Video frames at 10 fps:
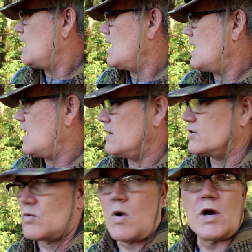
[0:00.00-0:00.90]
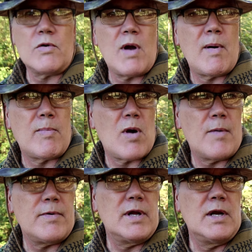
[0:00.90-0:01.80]
and just walking around my
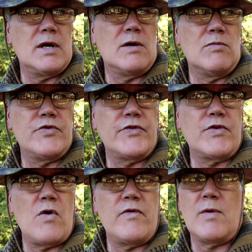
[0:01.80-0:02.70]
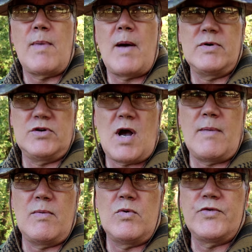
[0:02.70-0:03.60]
property here and we'll just go over here by my shop
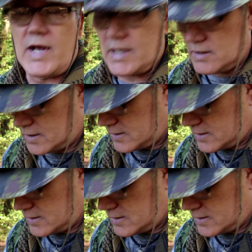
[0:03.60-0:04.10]
and we'll take a look at